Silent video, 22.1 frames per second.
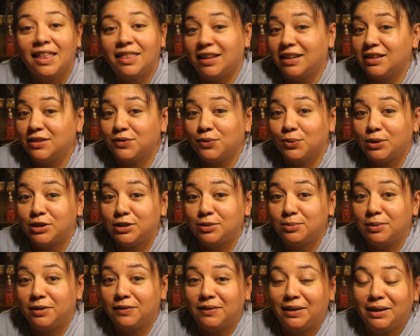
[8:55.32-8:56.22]
Thanks for
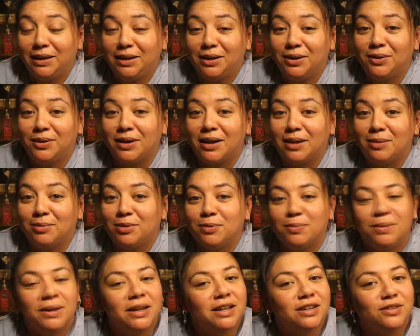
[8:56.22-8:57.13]
watching my video. I'm
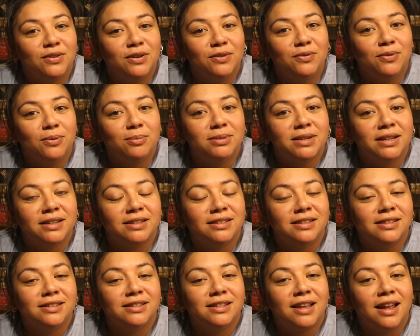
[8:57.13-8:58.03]
your PH friend from
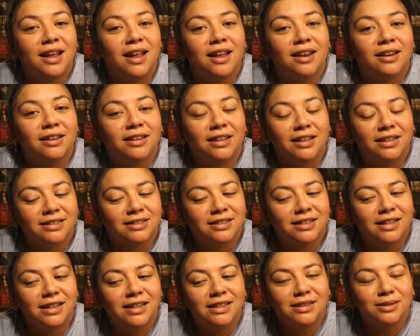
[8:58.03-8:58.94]
Texas, and
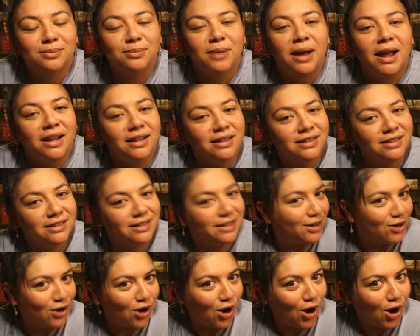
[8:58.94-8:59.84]
this is my
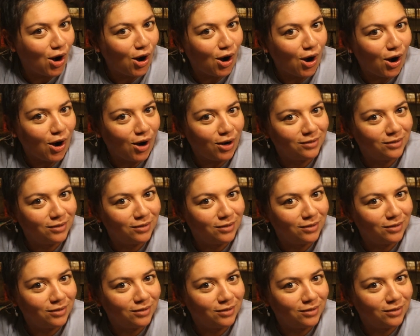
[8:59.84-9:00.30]
dinner.